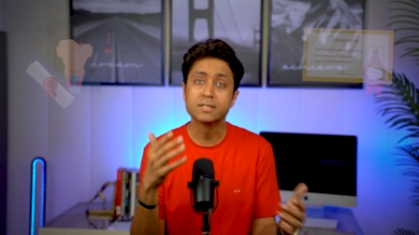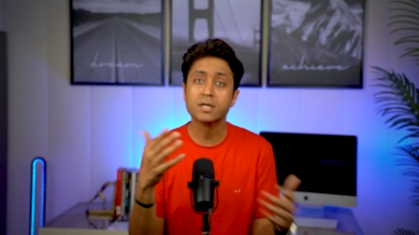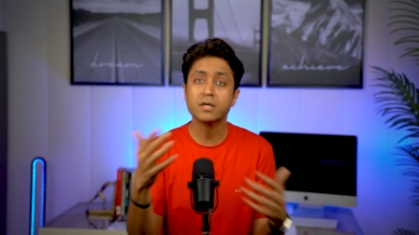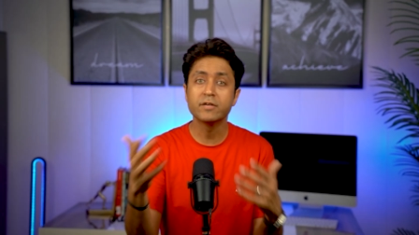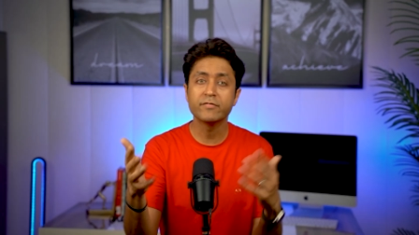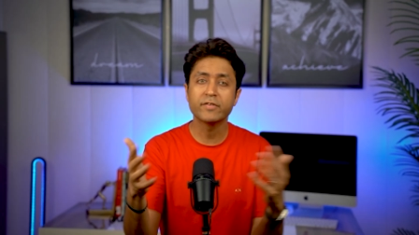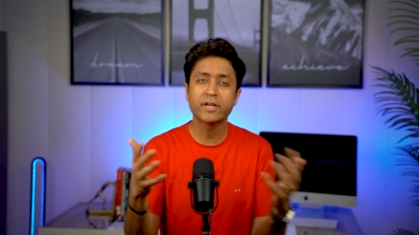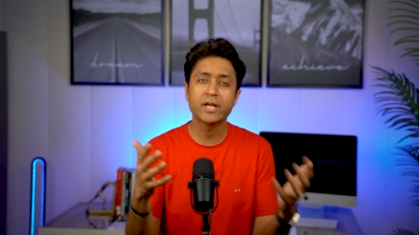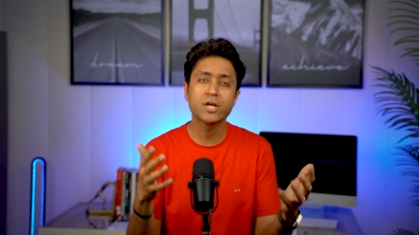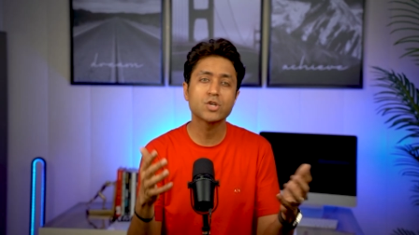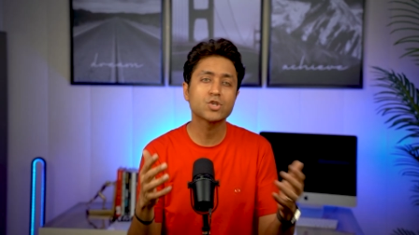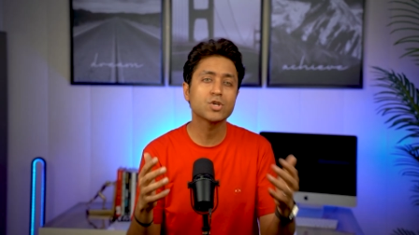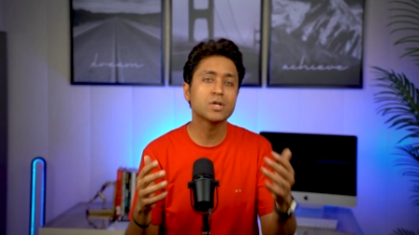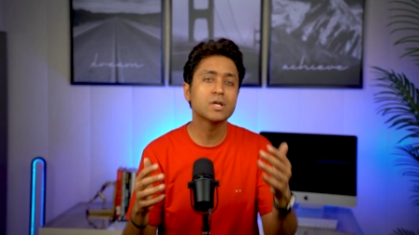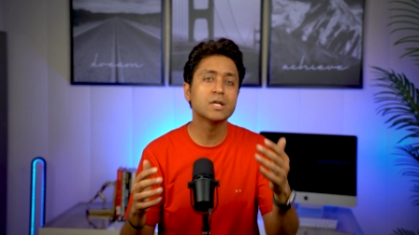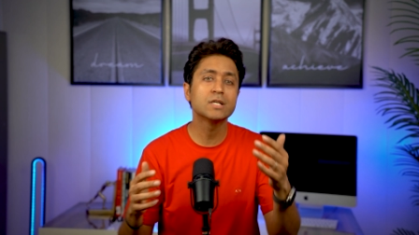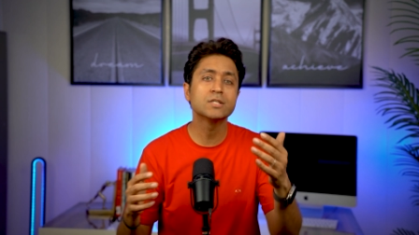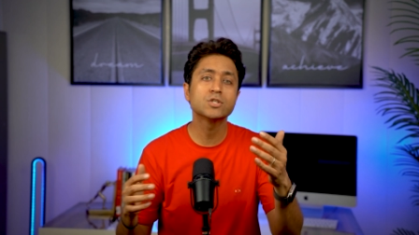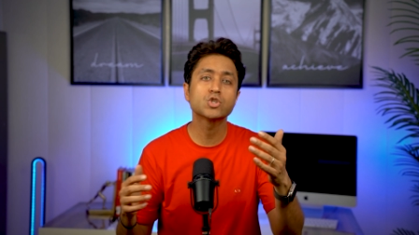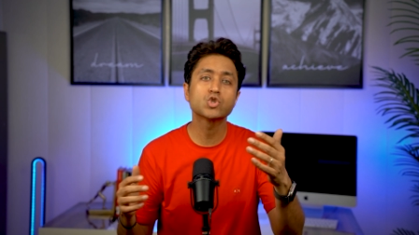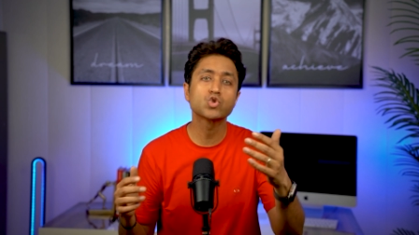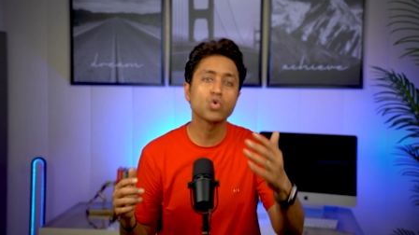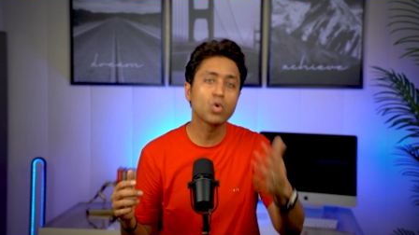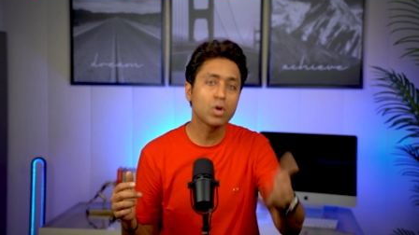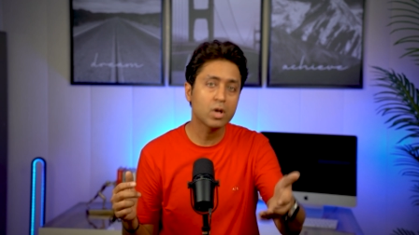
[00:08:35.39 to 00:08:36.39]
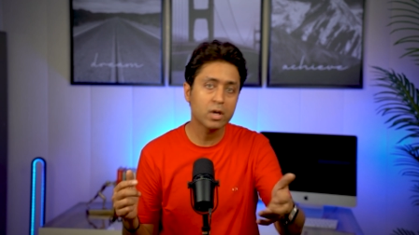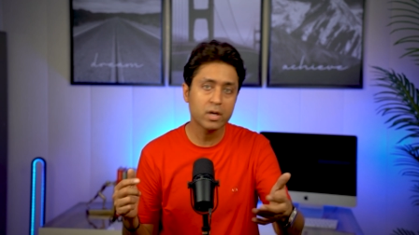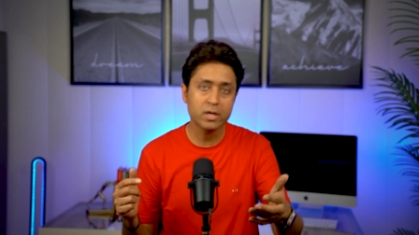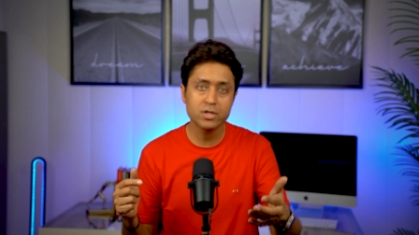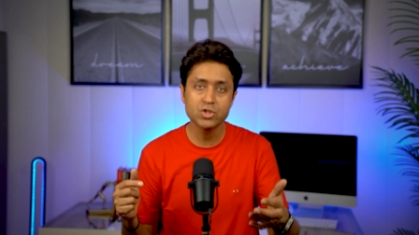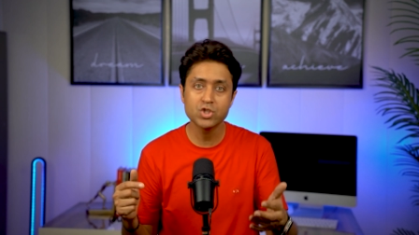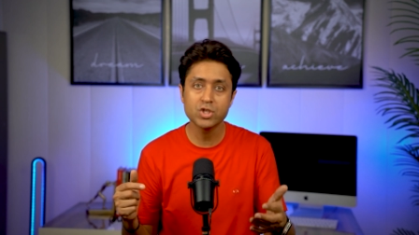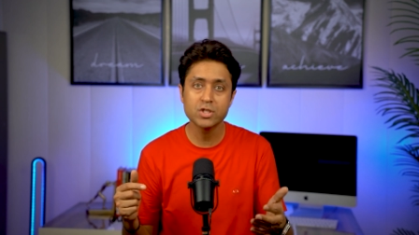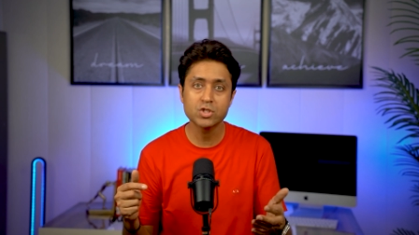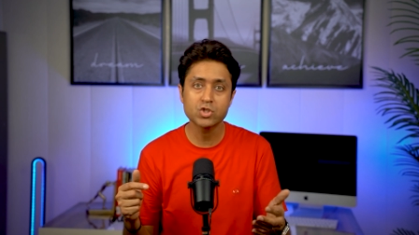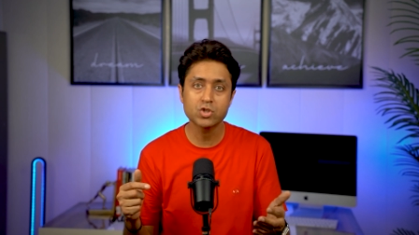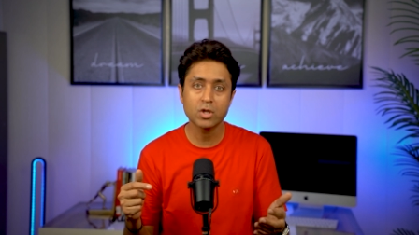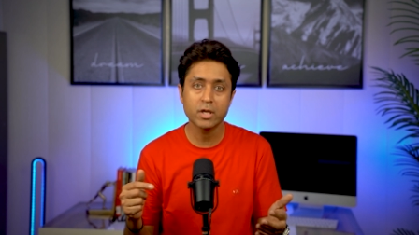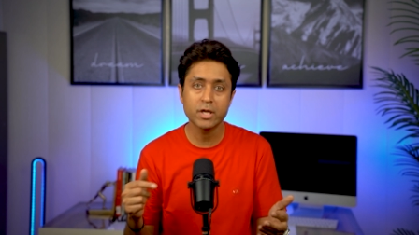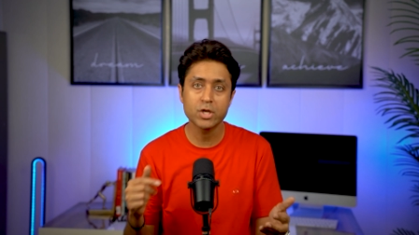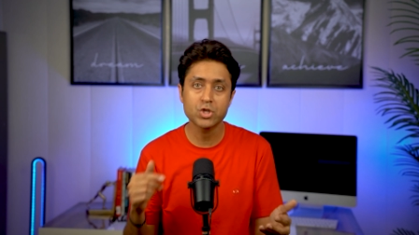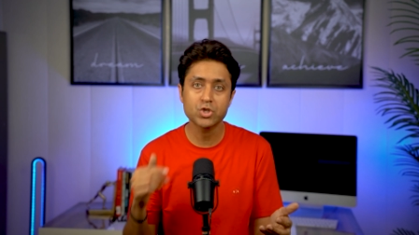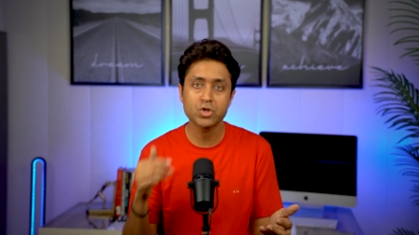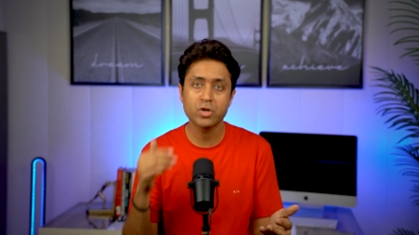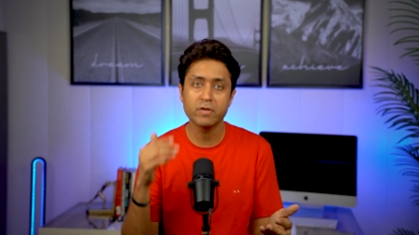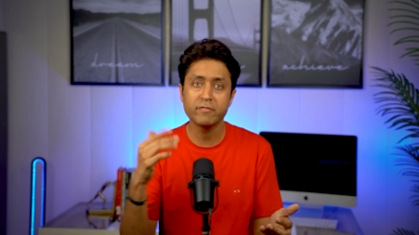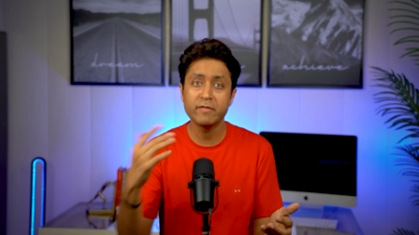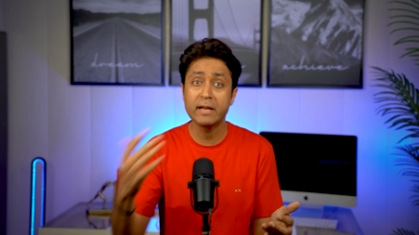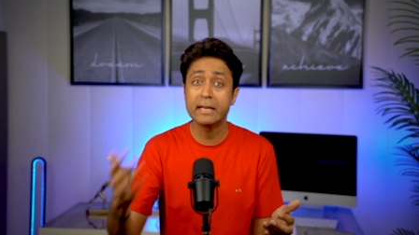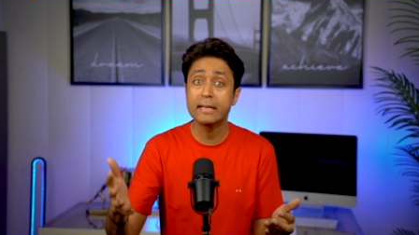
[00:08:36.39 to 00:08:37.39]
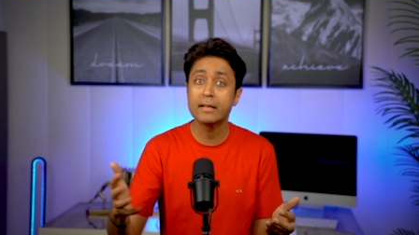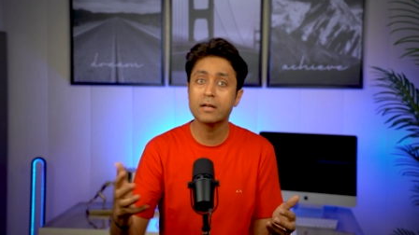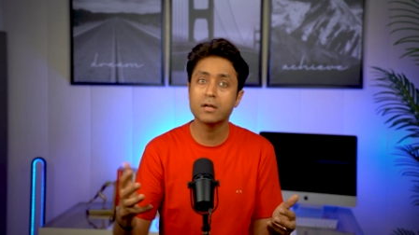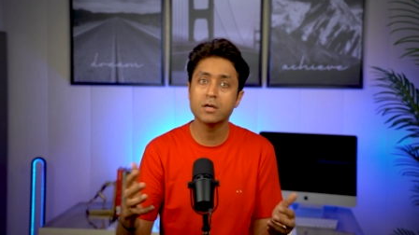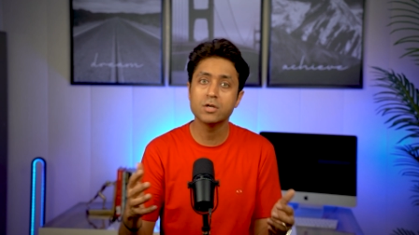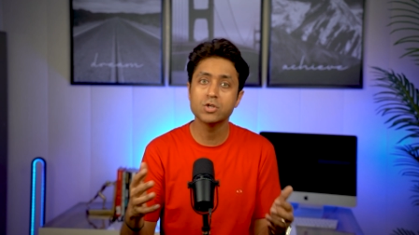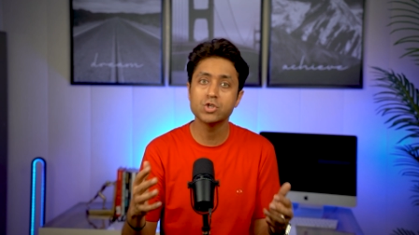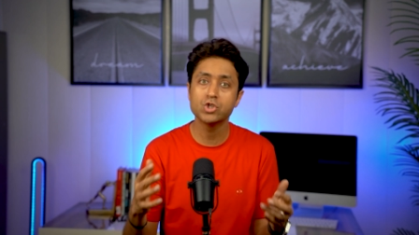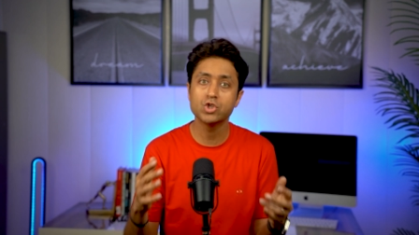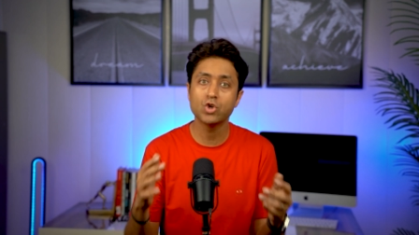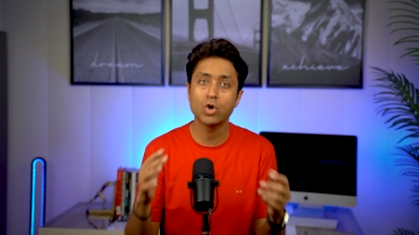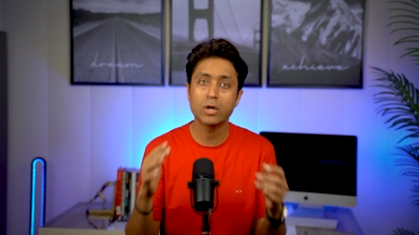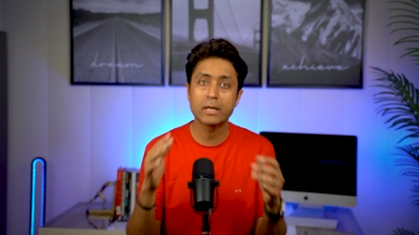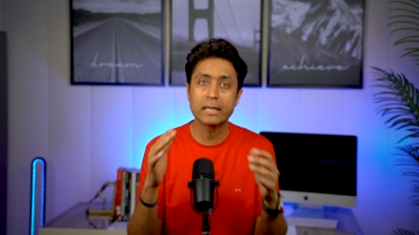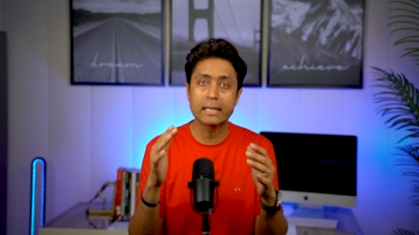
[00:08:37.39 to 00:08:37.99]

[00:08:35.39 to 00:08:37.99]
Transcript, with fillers: Certification in solar energy installation, wind energy,